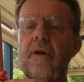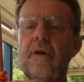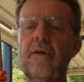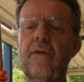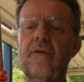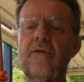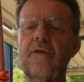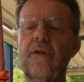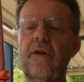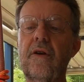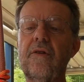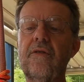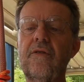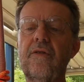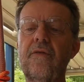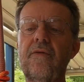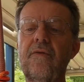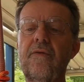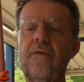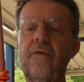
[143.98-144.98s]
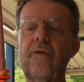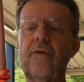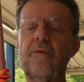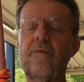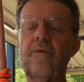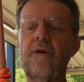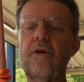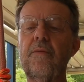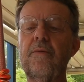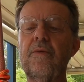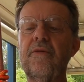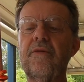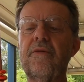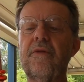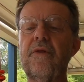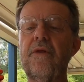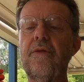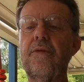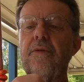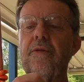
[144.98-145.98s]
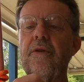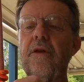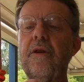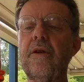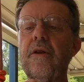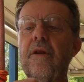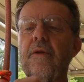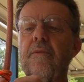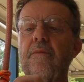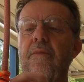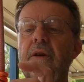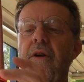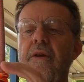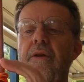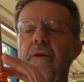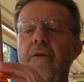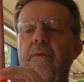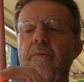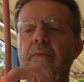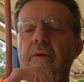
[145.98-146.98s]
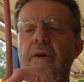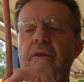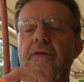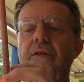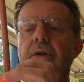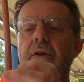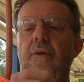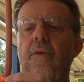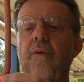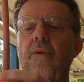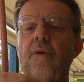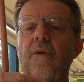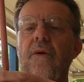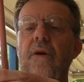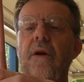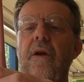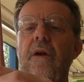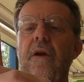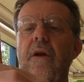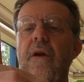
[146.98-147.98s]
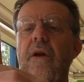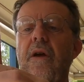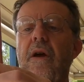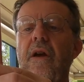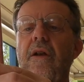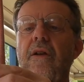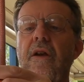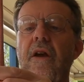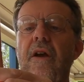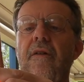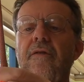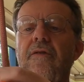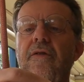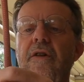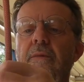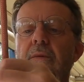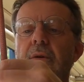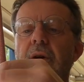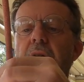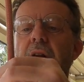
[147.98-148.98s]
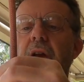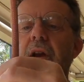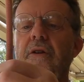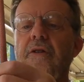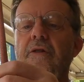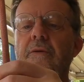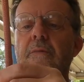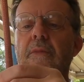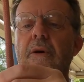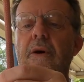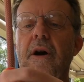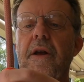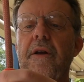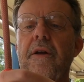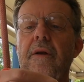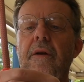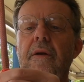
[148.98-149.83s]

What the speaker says: size of your rope is very thin compared to your prusik cord and you have trouble getting it to bite.